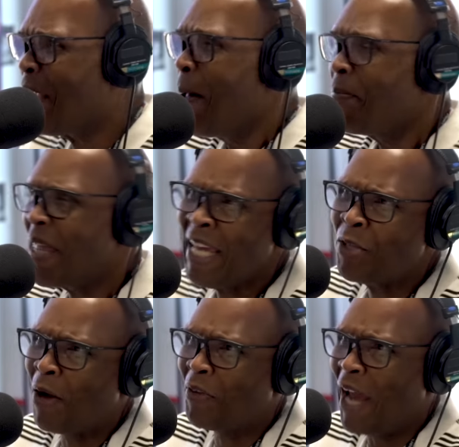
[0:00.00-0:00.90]
Boy. He
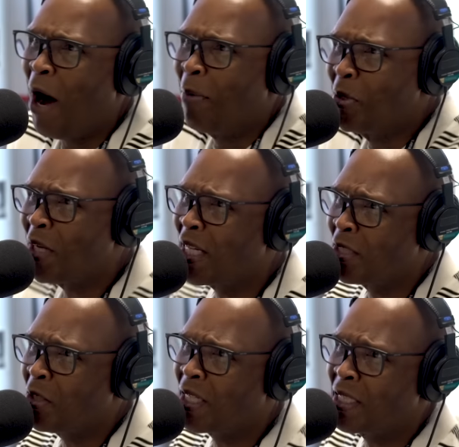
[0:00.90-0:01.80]
threw out the album. You
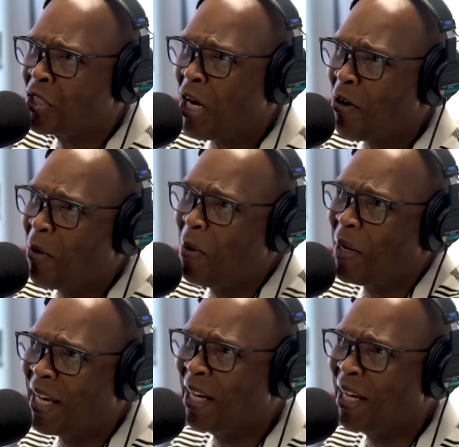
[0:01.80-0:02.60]
couldn't have shared it with